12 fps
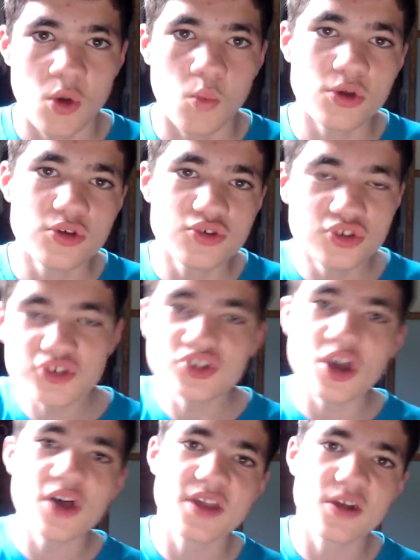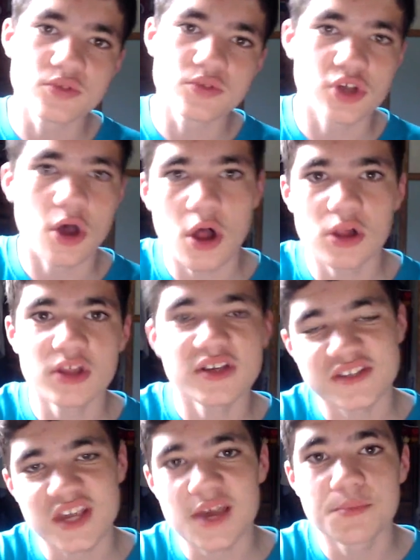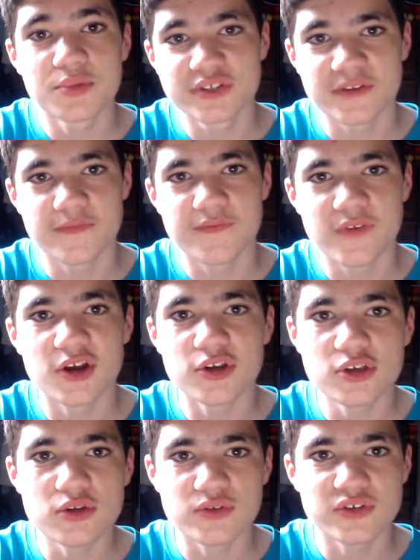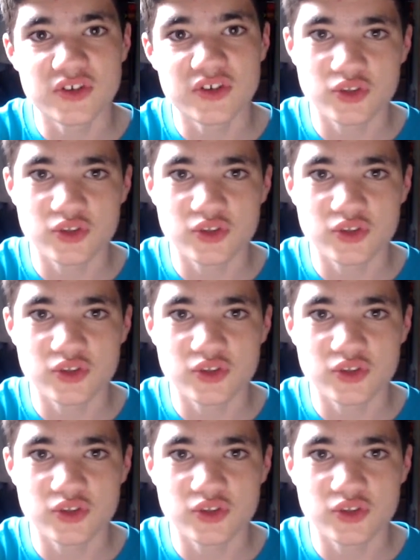What you just saw there was all examples of fair use.